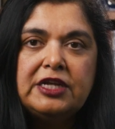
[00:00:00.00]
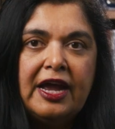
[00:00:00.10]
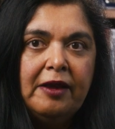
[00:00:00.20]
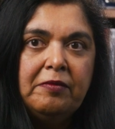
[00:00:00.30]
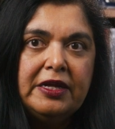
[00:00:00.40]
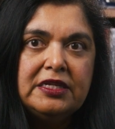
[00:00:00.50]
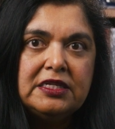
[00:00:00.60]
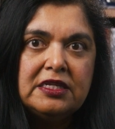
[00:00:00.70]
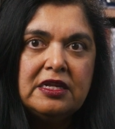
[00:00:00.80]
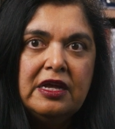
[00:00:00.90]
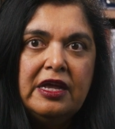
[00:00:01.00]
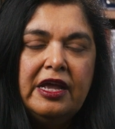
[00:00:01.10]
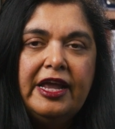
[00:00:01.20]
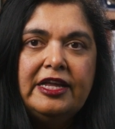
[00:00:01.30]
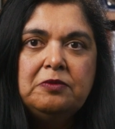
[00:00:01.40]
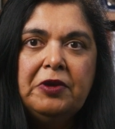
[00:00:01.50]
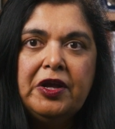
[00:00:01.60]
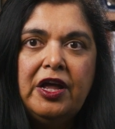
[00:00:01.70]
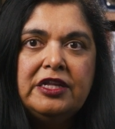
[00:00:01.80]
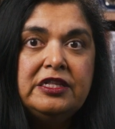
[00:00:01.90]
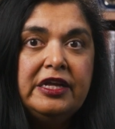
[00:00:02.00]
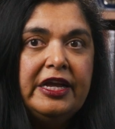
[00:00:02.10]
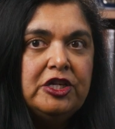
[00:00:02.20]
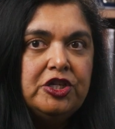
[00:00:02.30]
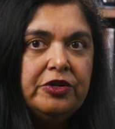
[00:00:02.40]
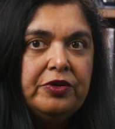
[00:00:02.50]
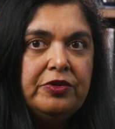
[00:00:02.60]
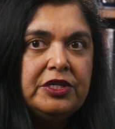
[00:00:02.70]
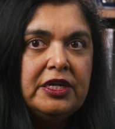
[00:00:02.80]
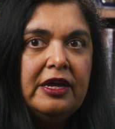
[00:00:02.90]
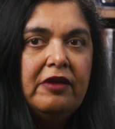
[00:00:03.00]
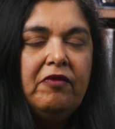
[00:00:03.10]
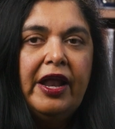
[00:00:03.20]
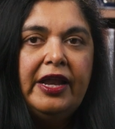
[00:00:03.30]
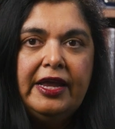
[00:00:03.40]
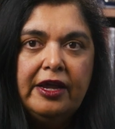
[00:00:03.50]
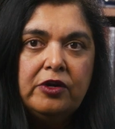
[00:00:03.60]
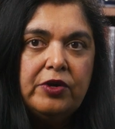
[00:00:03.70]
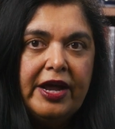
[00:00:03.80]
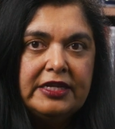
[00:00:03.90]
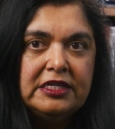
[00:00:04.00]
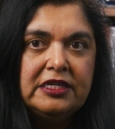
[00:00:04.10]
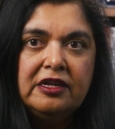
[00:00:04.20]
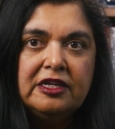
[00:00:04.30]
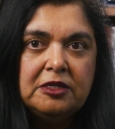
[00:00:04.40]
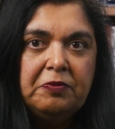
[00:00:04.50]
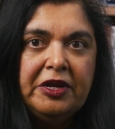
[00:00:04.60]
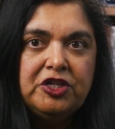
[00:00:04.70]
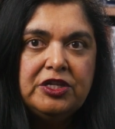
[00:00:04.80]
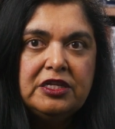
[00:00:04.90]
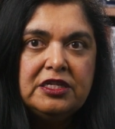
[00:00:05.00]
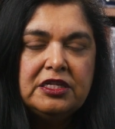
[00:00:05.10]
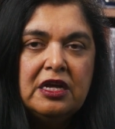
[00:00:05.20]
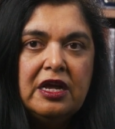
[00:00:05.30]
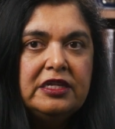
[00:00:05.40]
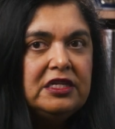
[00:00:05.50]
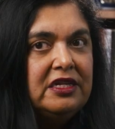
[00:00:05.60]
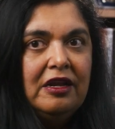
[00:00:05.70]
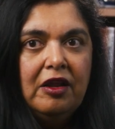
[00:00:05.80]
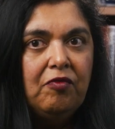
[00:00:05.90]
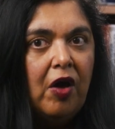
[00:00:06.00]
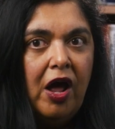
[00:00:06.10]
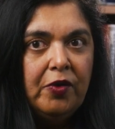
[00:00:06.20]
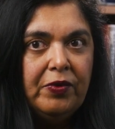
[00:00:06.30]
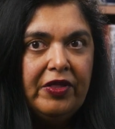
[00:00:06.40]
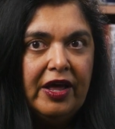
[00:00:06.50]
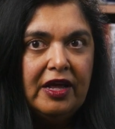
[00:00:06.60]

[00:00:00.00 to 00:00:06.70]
timeless is because the issues that he addressed in his speeches still live on with